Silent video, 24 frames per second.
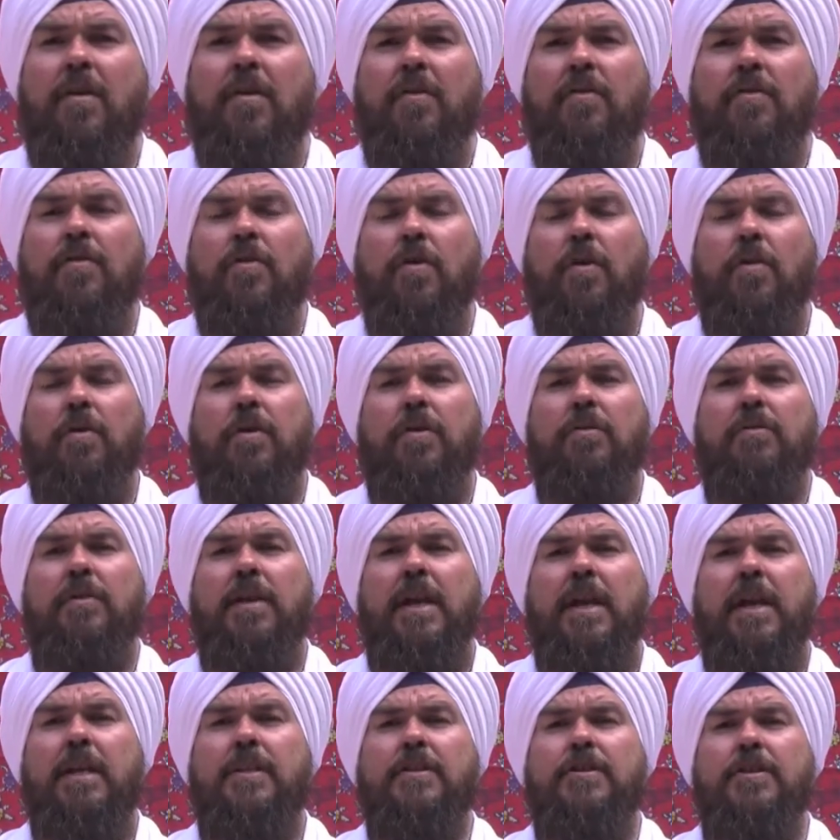So you
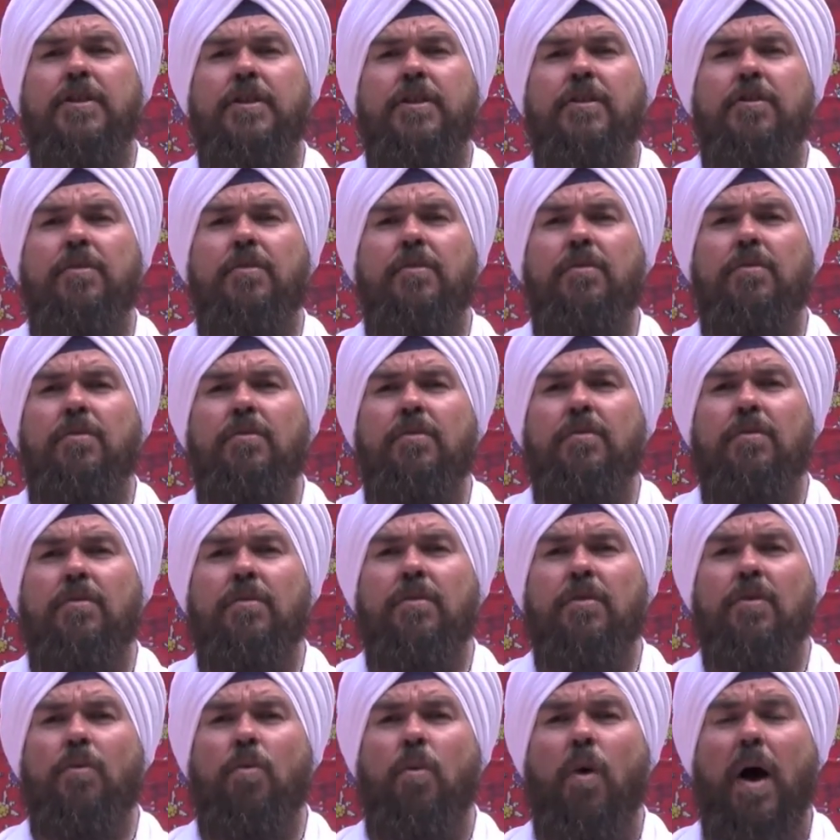need to
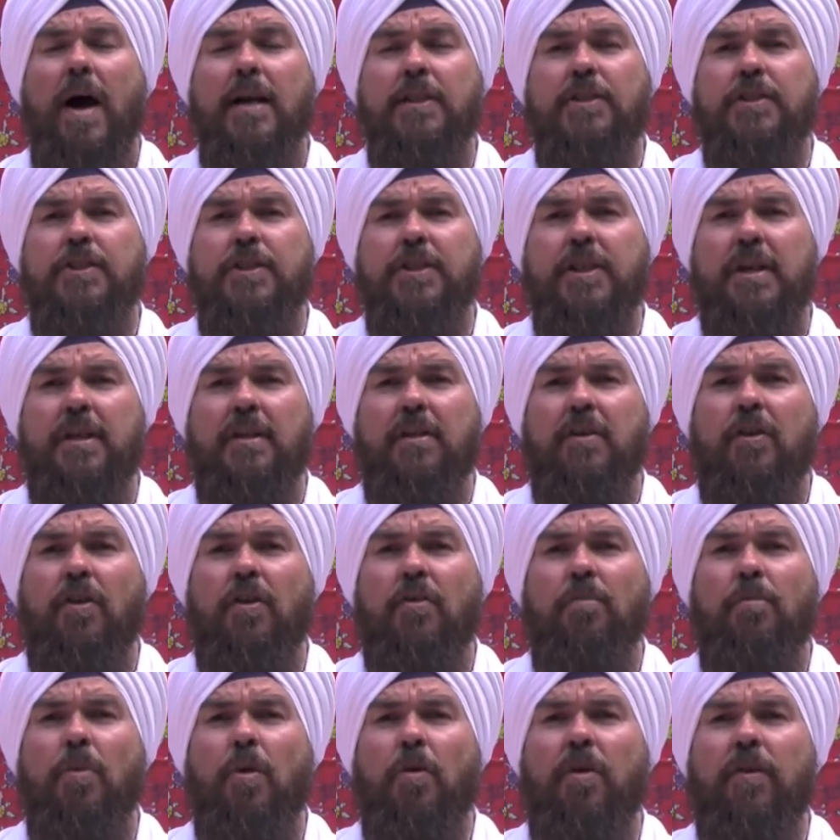question
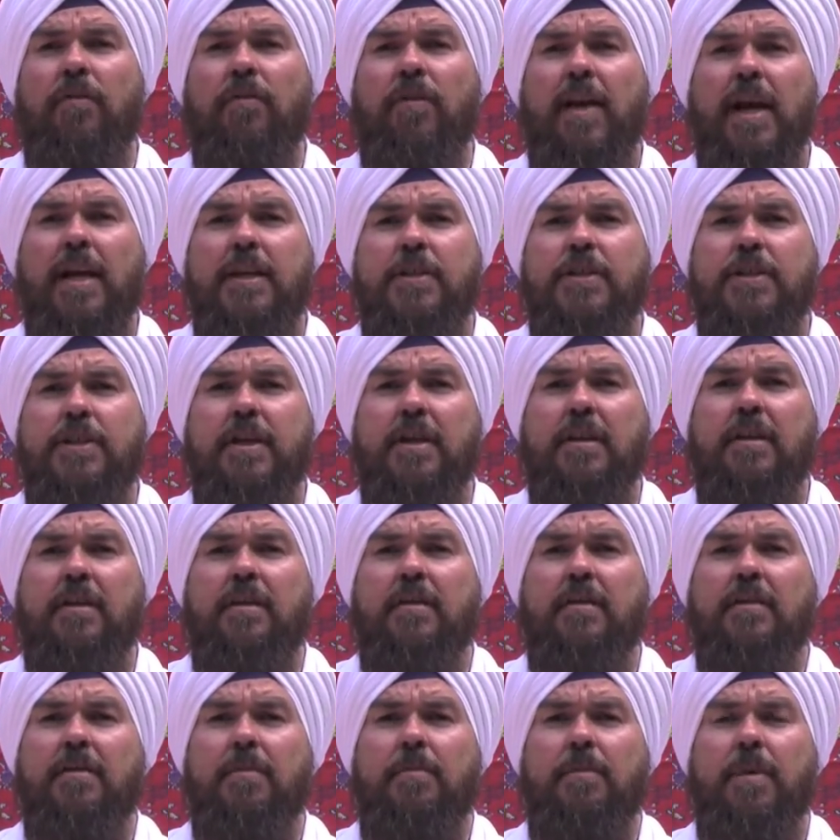your motivation
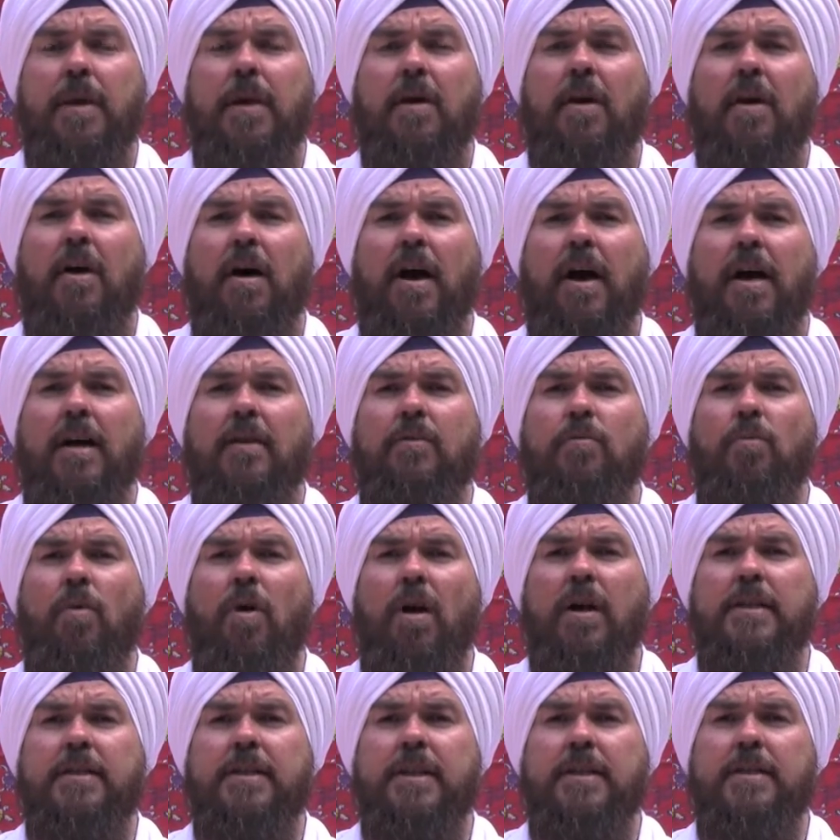behind
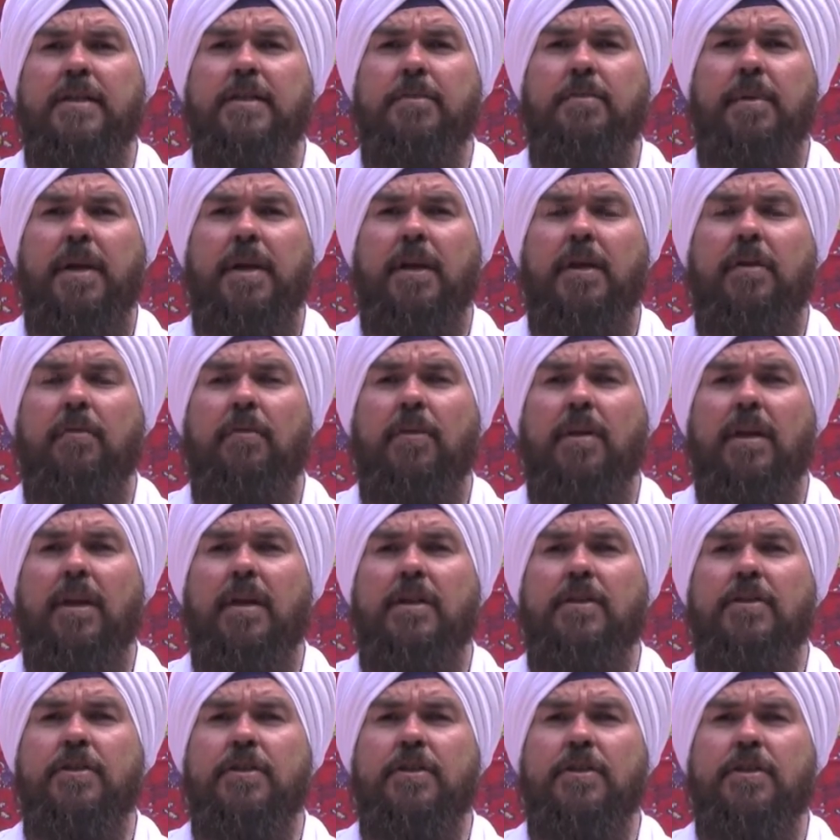wanting to be in a
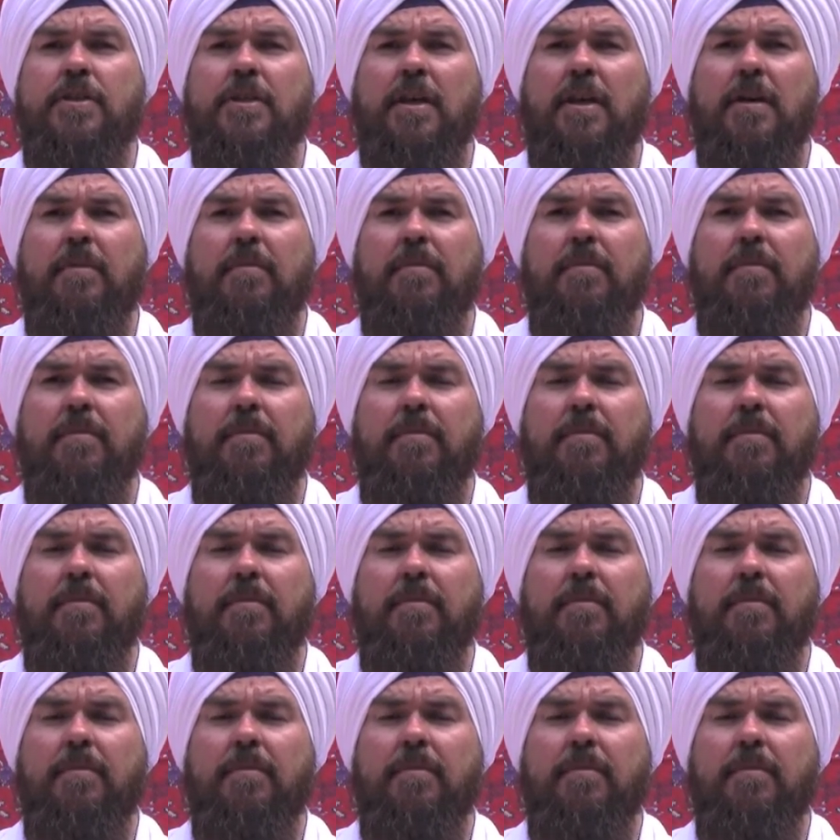relationship.